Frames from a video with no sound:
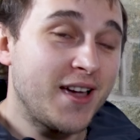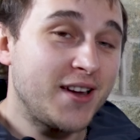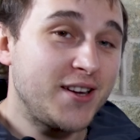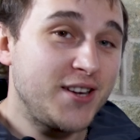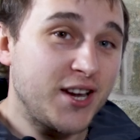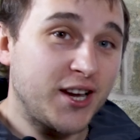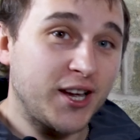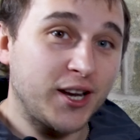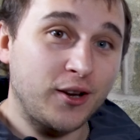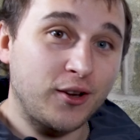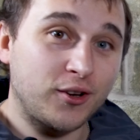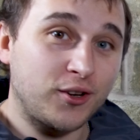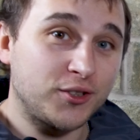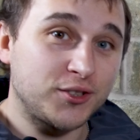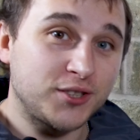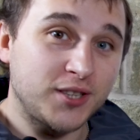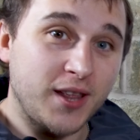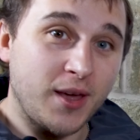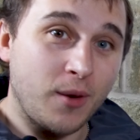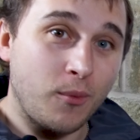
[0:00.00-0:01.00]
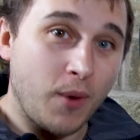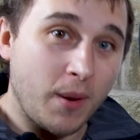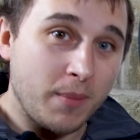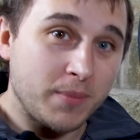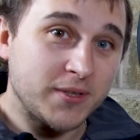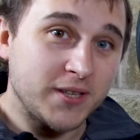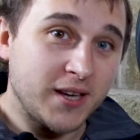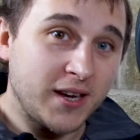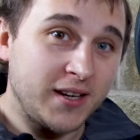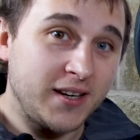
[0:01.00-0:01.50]
You can log onto their
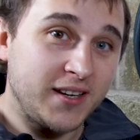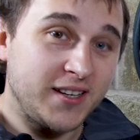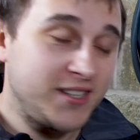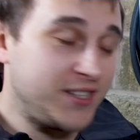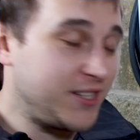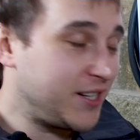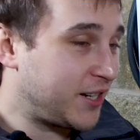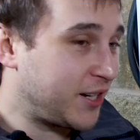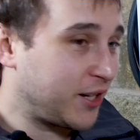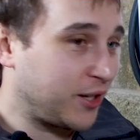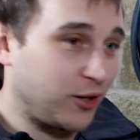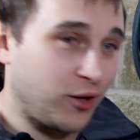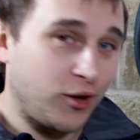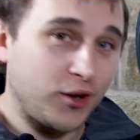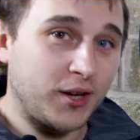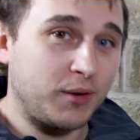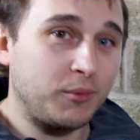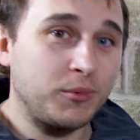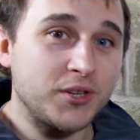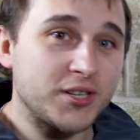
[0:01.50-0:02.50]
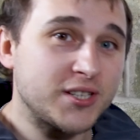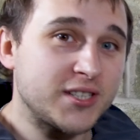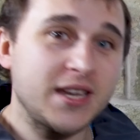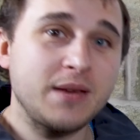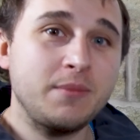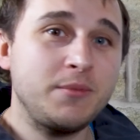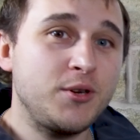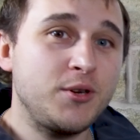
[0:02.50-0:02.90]
website, you can log in with the same